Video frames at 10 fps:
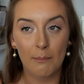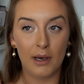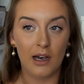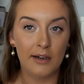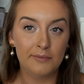
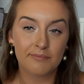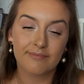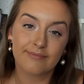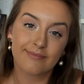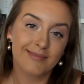But
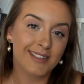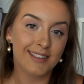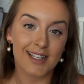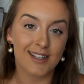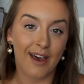
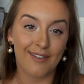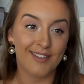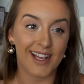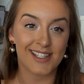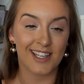that's life,
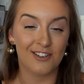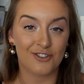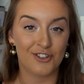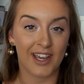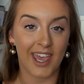and that's the
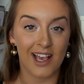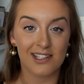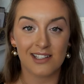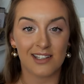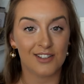industry, I
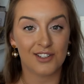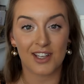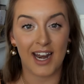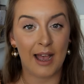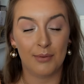guess. It's just
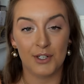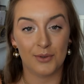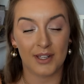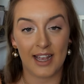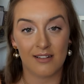going to happen to
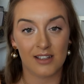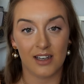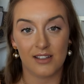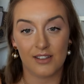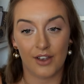you on the
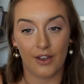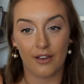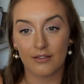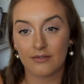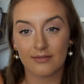outside, so...